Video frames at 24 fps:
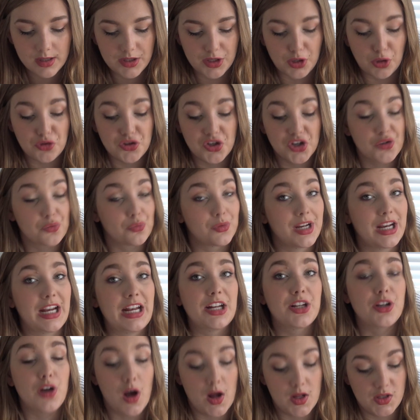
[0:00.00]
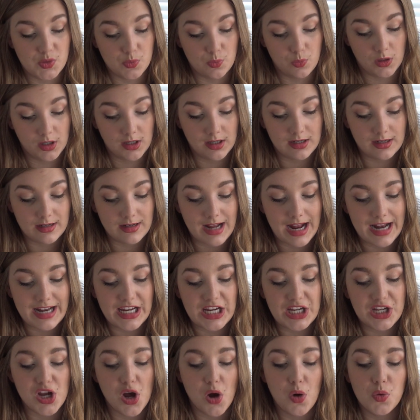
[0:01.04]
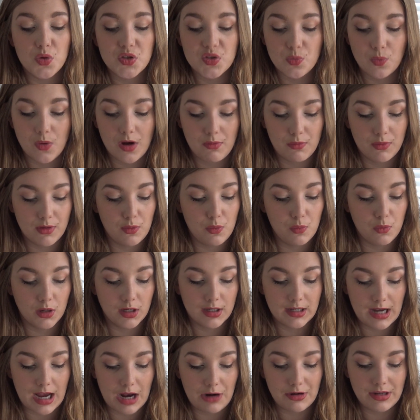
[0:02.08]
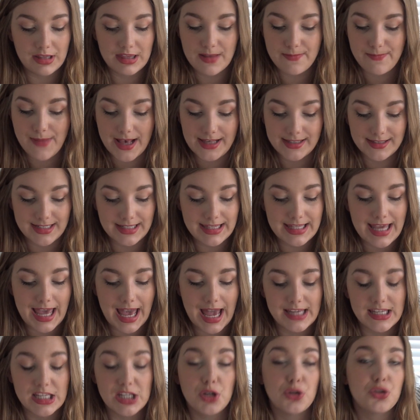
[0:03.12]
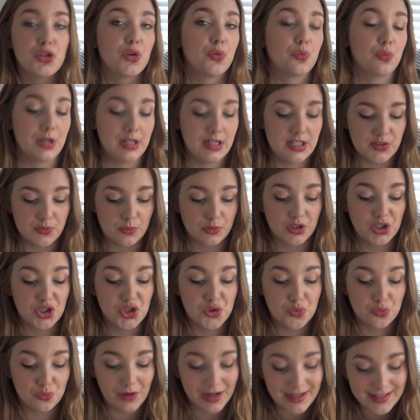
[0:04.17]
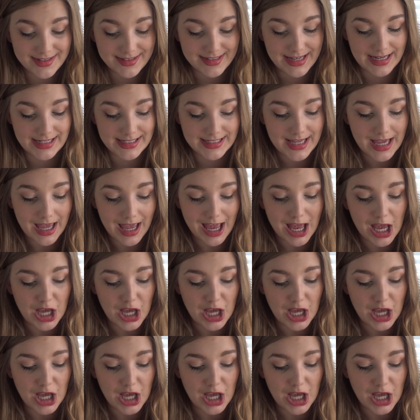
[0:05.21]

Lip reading: You should read God's word, and he knows what will work out in the best in the end, and you should read his word and trust it.